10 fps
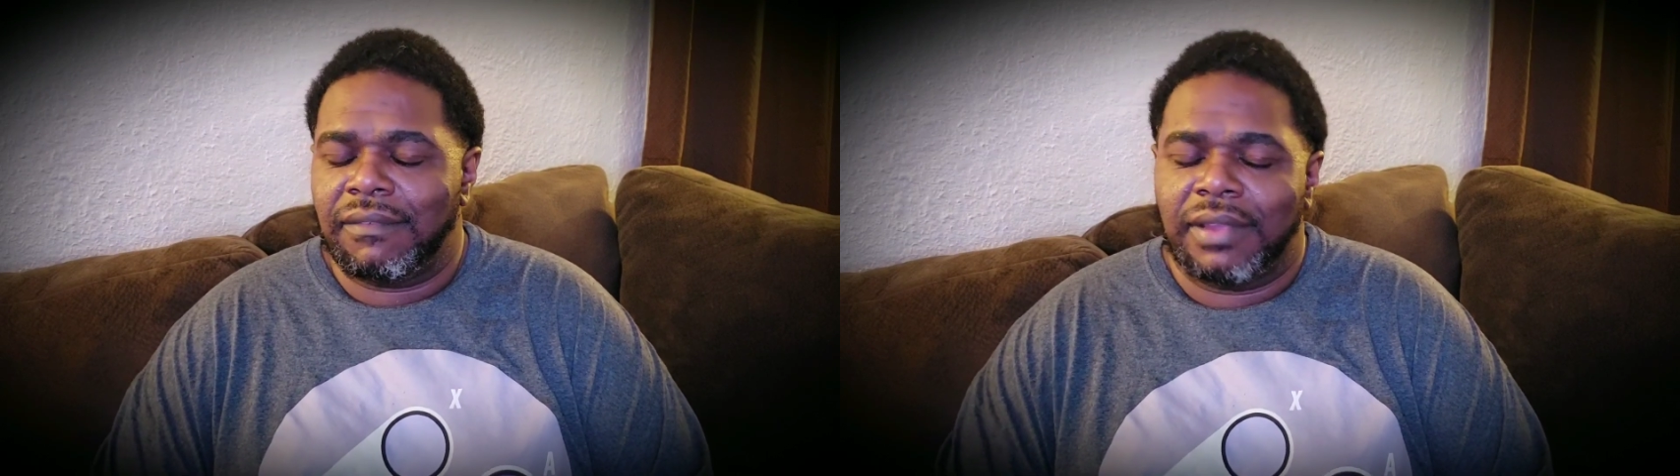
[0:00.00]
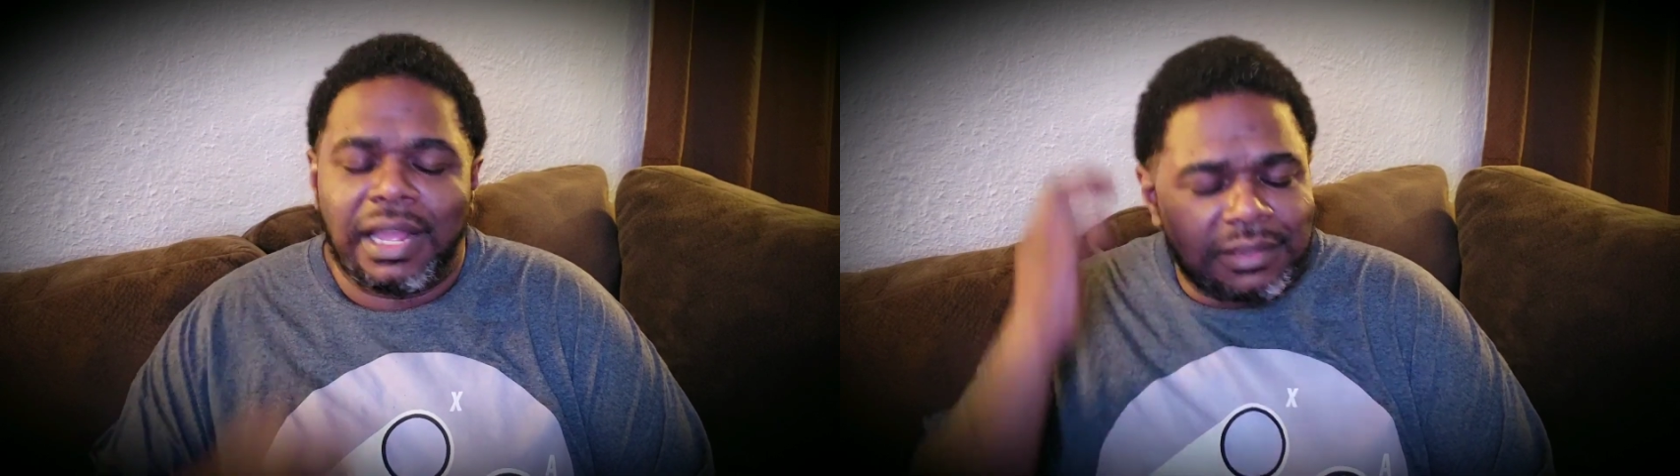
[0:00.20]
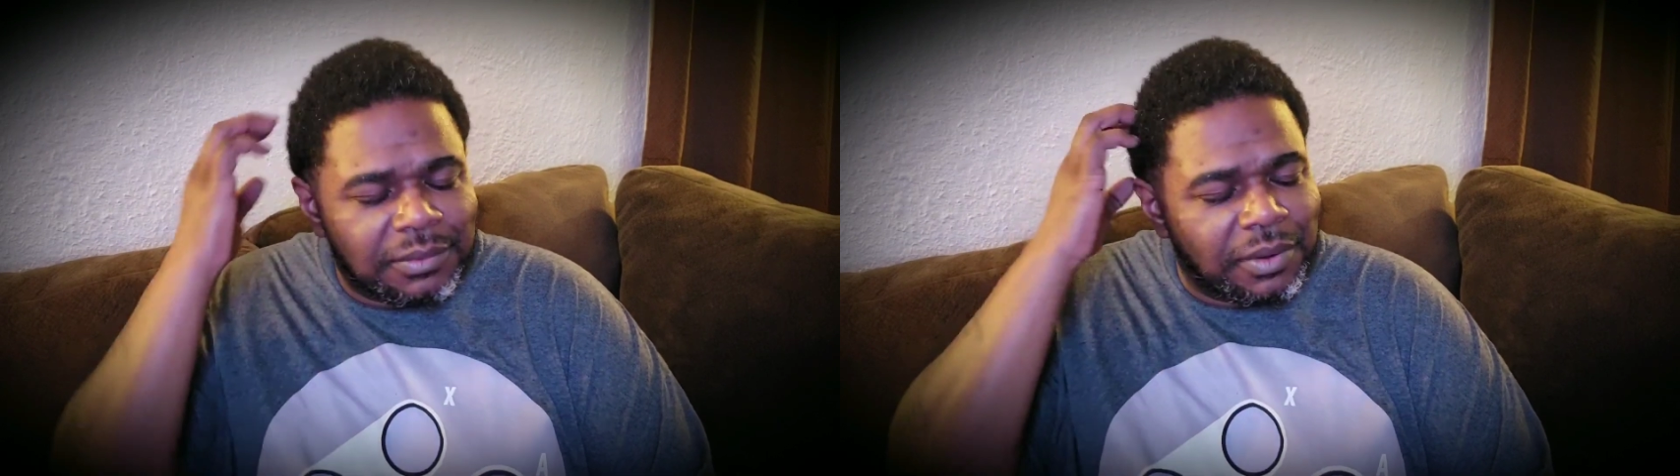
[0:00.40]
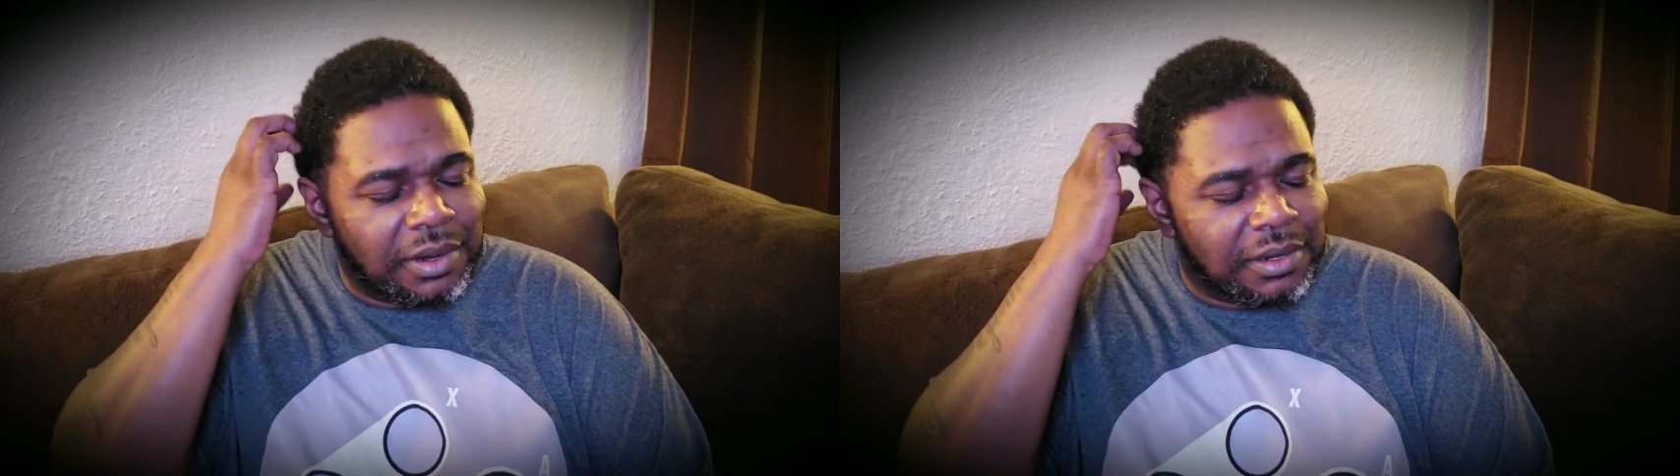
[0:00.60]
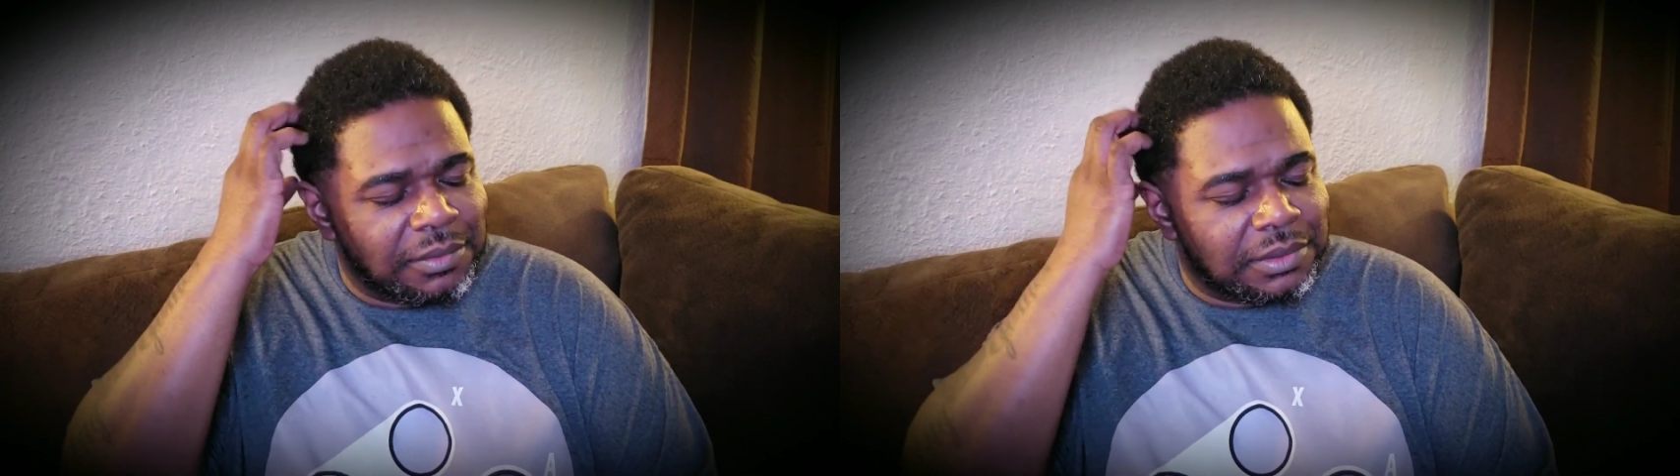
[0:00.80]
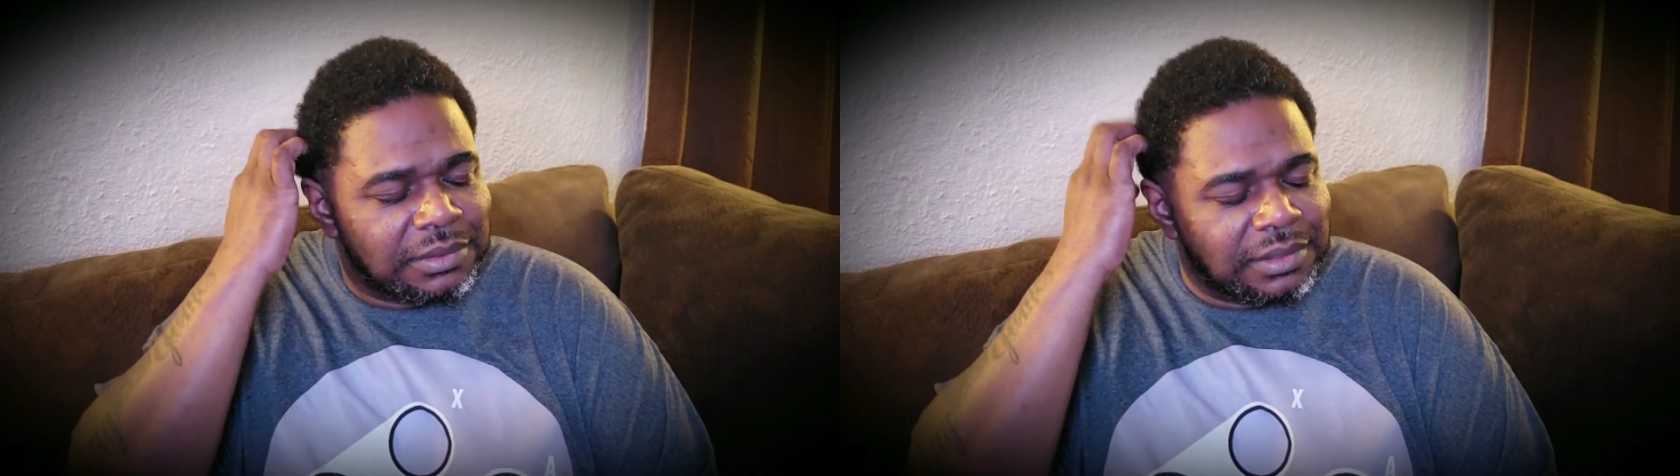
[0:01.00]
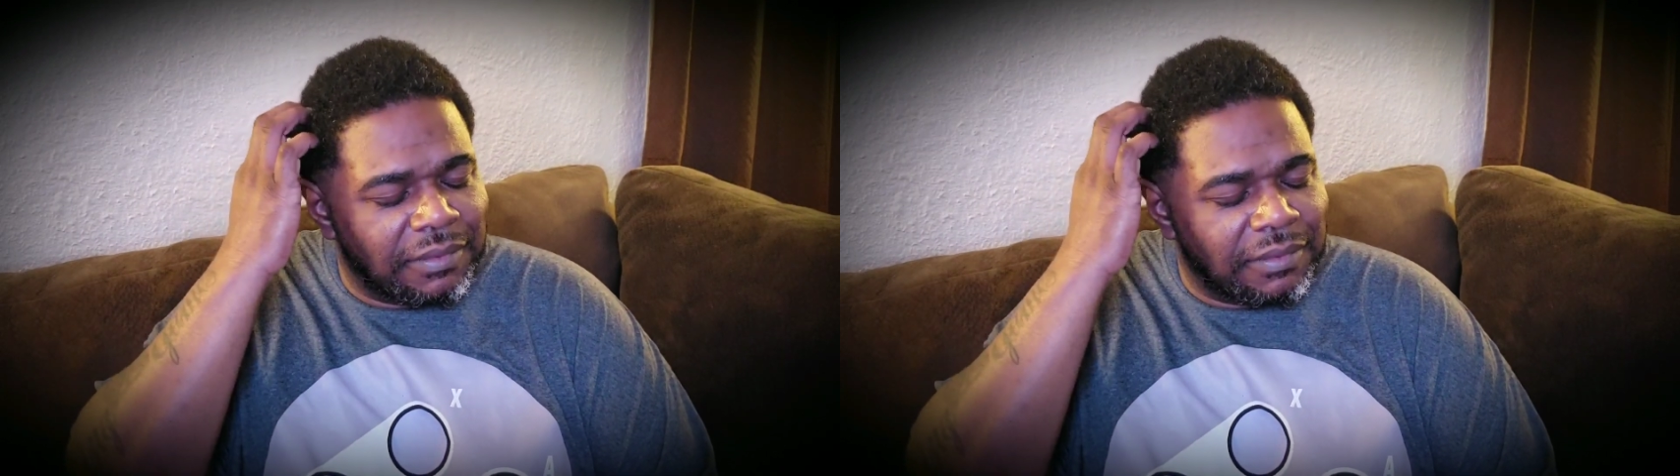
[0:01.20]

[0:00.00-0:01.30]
forgot the word with